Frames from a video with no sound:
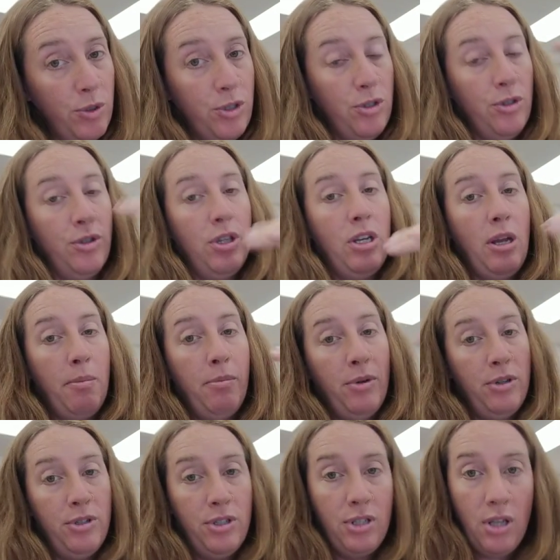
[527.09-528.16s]
which are the
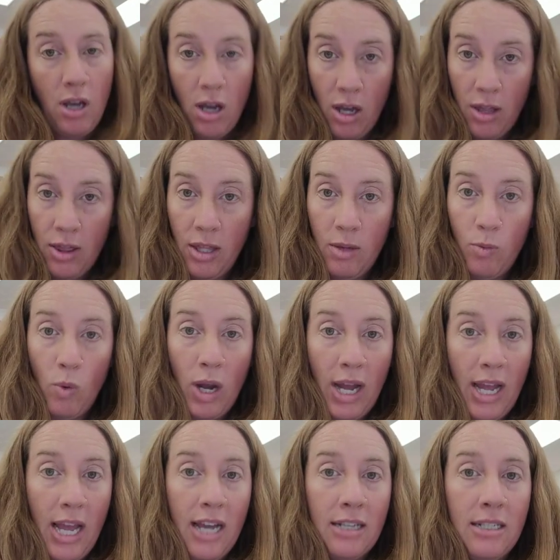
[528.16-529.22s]
numbers on the
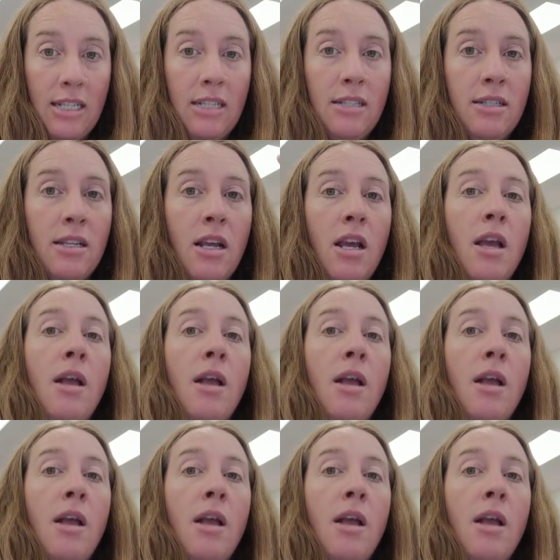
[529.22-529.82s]
y-axis,